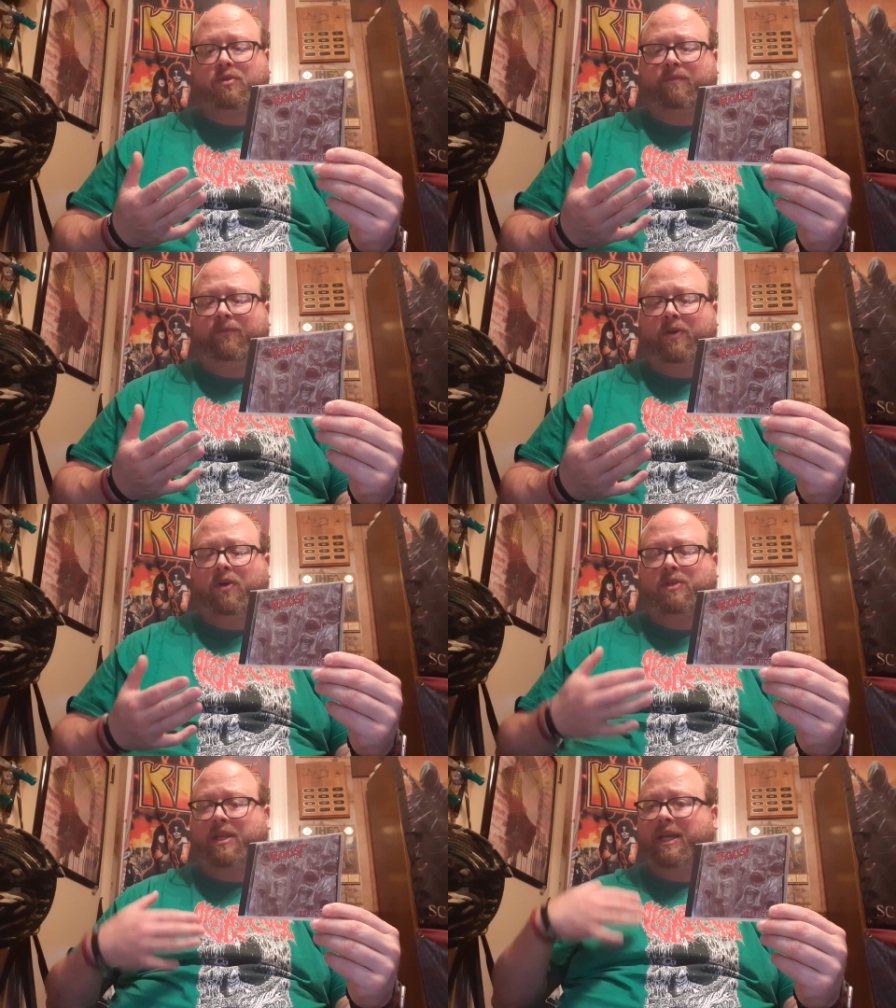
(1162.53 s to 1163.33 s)
rolls, and
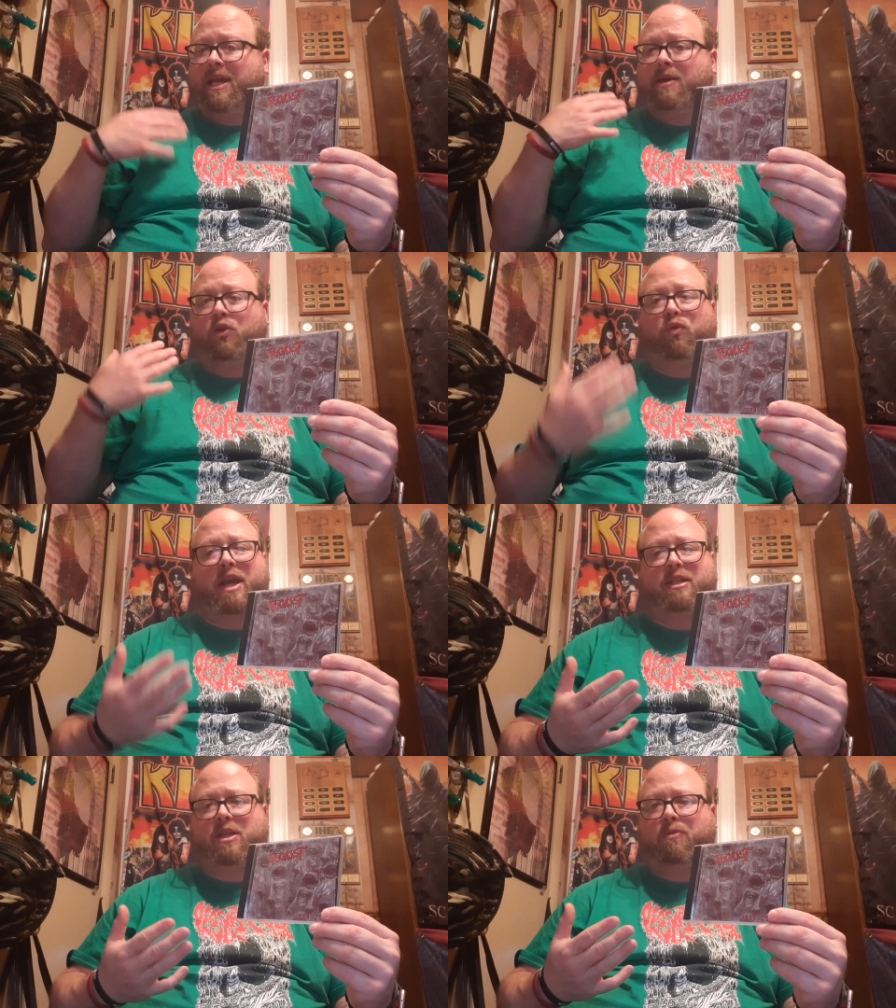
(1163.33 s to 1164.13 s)
fills, and again,
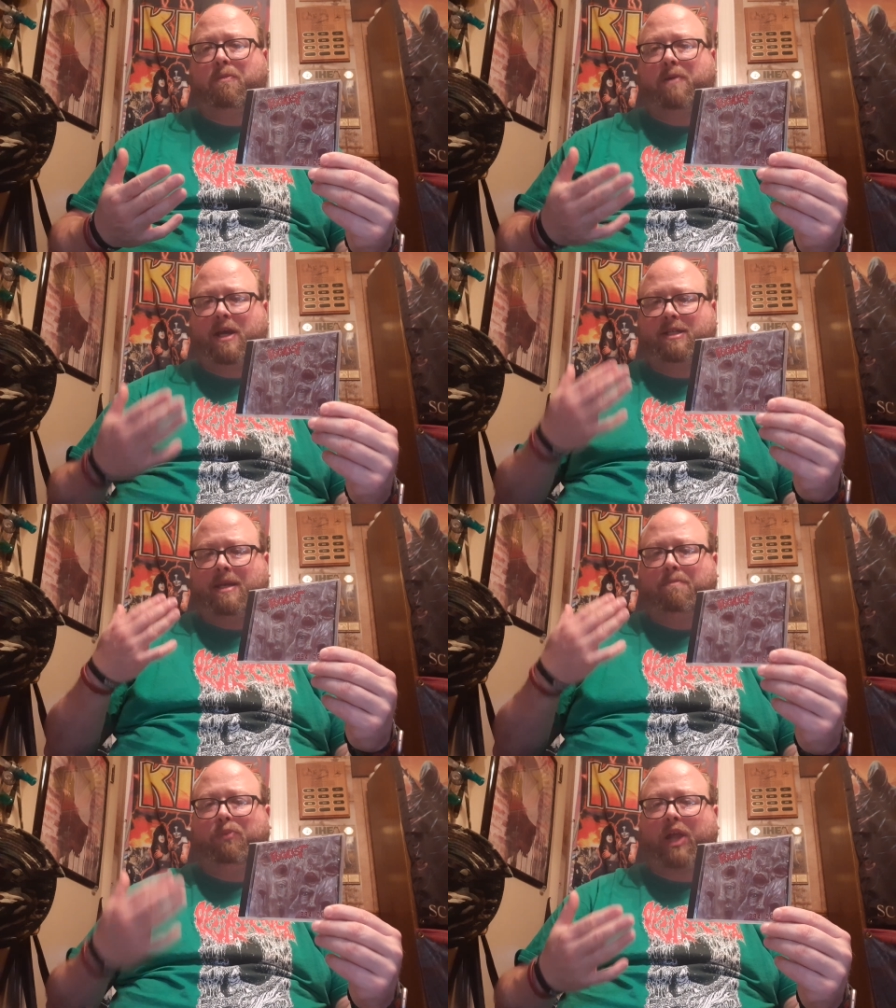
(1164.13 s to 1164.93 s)
great double bass
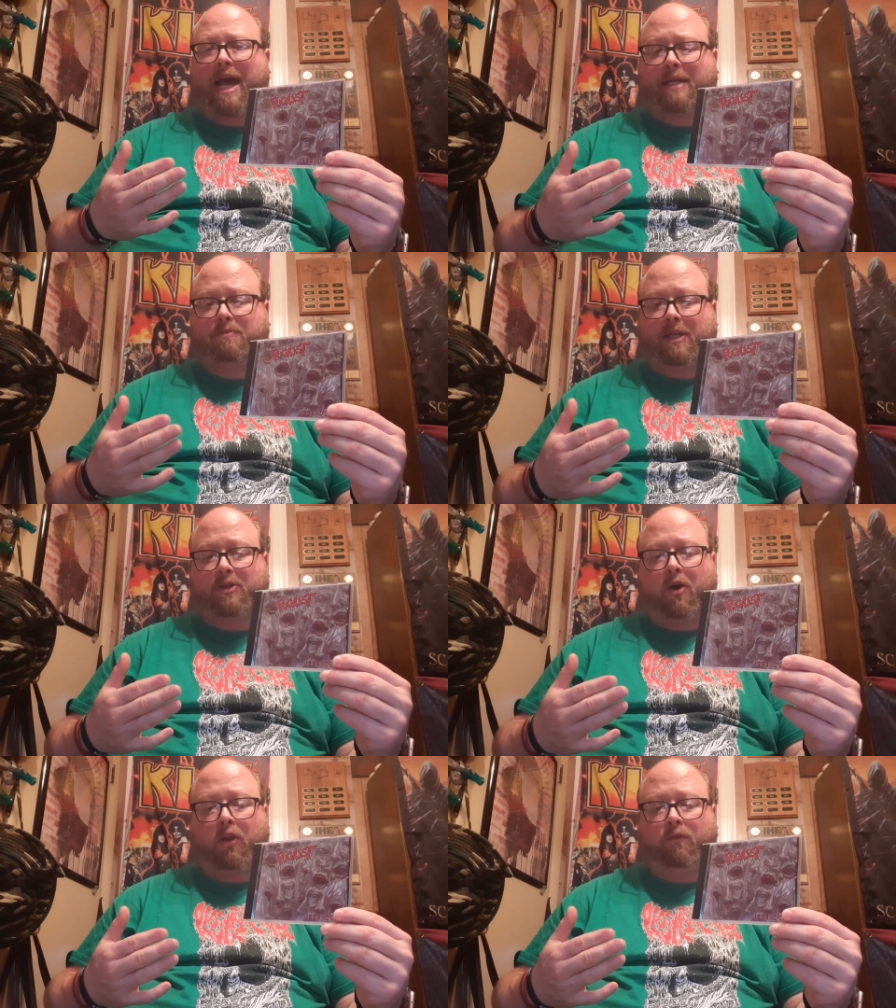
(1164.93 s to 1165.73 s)
and blast
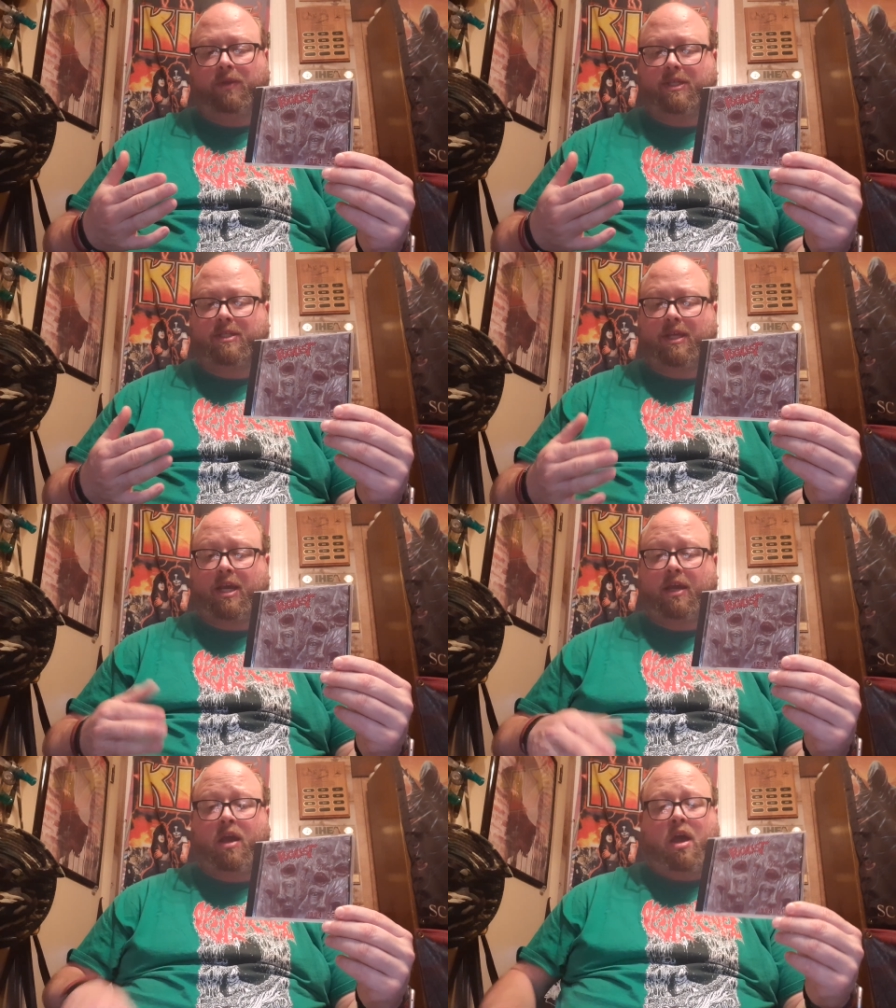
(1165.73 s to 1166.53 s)
beats all over this
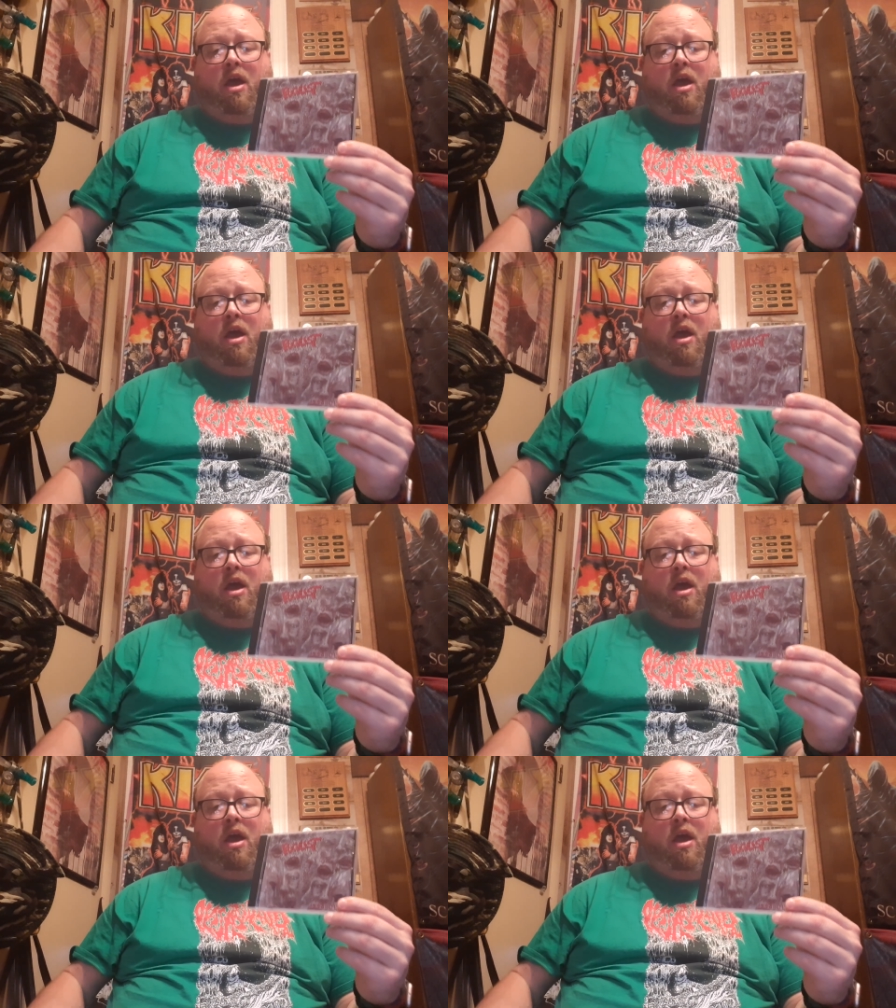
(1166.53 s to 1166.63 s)
thing.